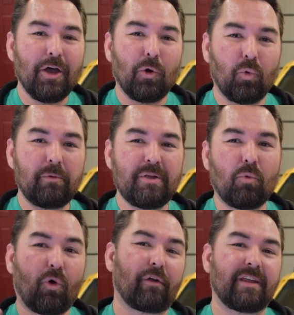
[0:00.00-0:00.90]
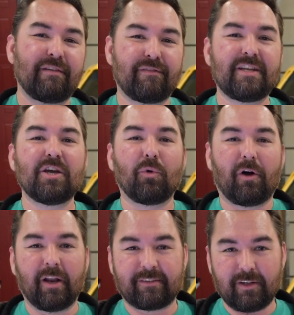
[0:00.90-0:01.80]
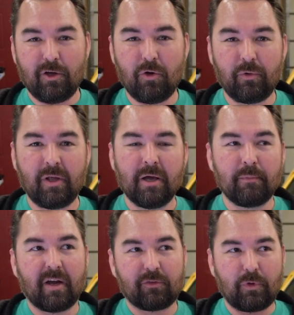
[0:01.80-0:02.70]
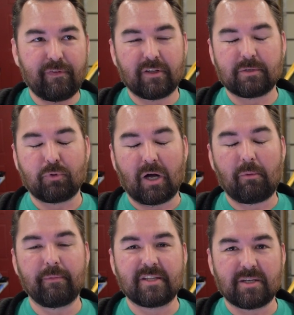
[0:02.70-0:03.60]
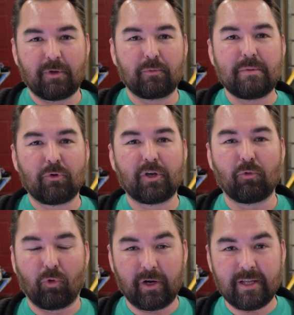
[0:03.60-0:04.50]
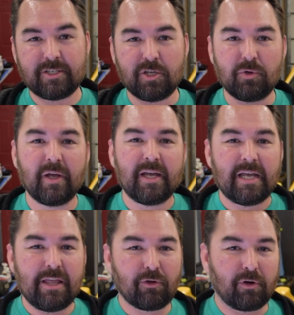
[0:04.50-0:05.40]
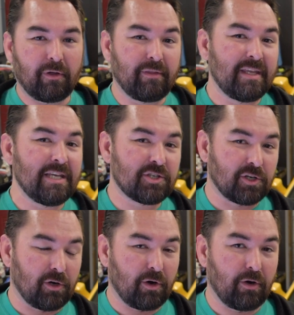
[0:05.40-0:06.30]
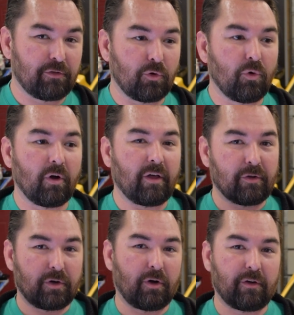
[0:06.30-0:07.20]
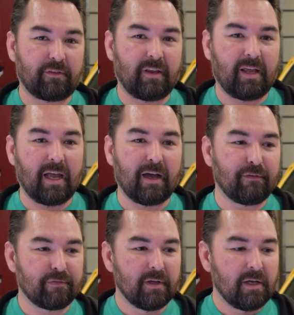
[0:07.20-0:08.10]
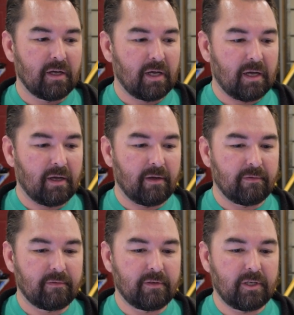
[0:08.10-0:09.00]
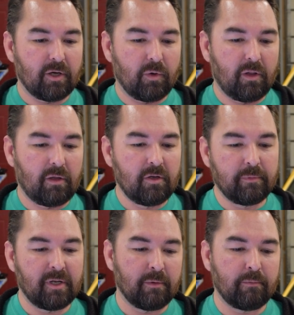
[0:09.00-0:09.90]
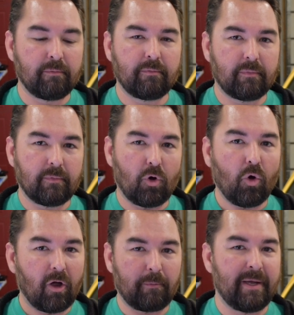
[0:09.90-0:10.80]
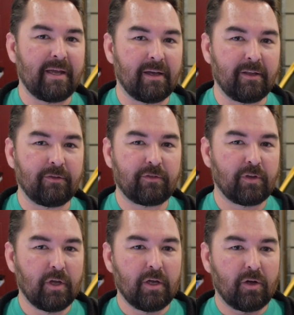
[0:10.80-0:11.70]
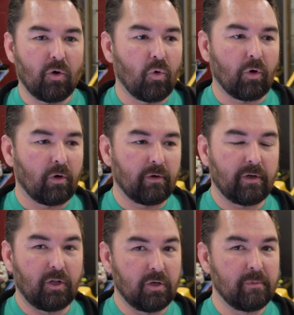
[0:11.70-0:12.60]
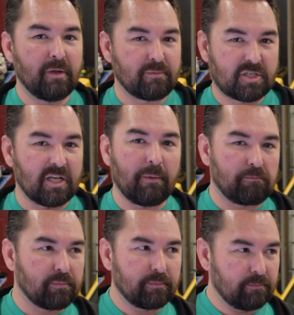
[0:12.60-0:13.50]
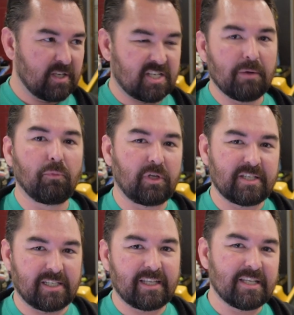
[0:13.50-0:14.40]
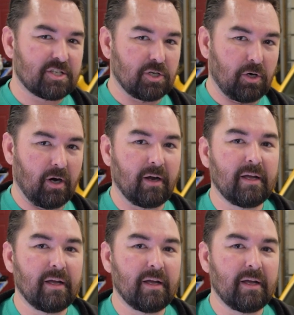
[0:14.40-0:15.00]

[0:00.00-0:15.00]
would be worth a video on its own because we feel it's a problem that some other people could run into, either on these cars or other cars that have aluminum oil pans or aluminum sump assemblies like this car.